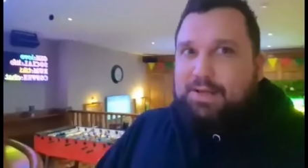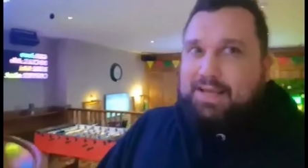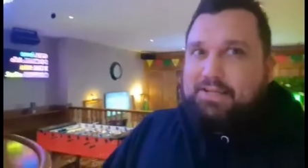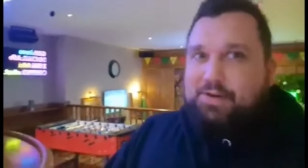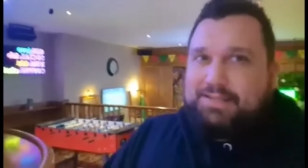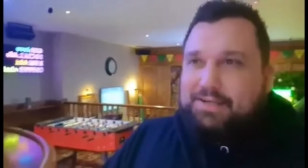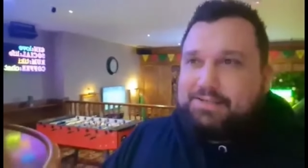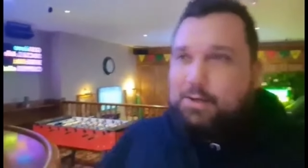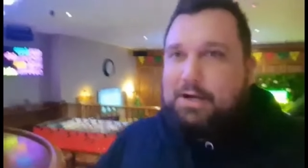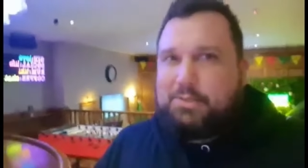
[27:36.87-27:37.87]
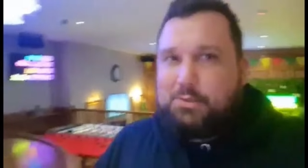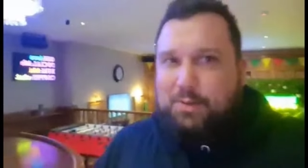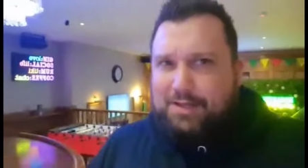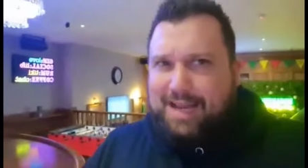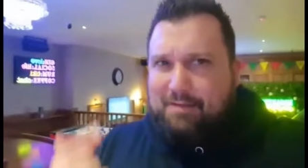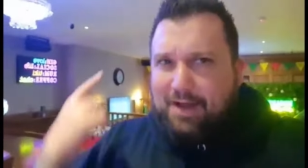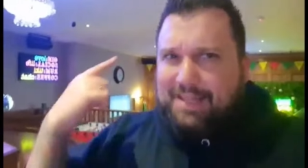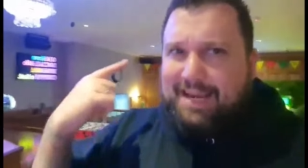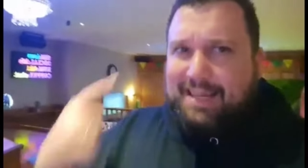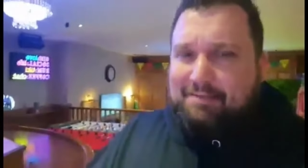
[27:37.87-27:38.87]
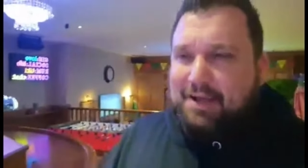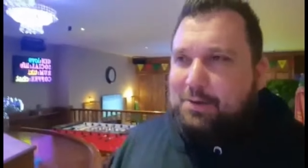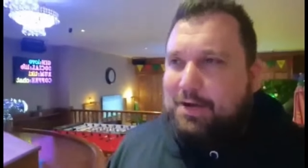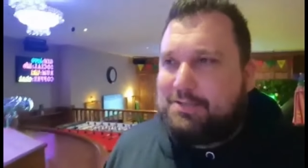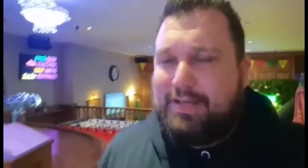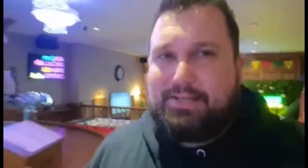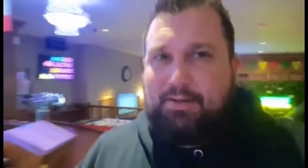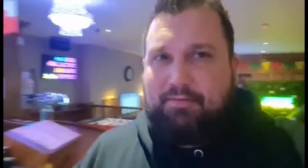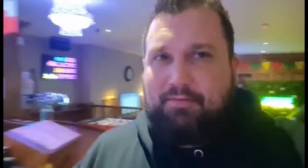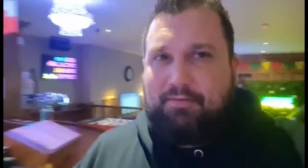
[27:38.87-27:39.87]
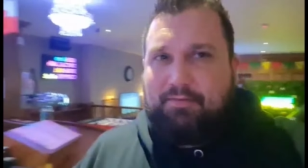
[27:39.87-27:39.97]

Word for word: I get distracted, I, I talked about. I nearly, I nearly left Hogarth without doing a video.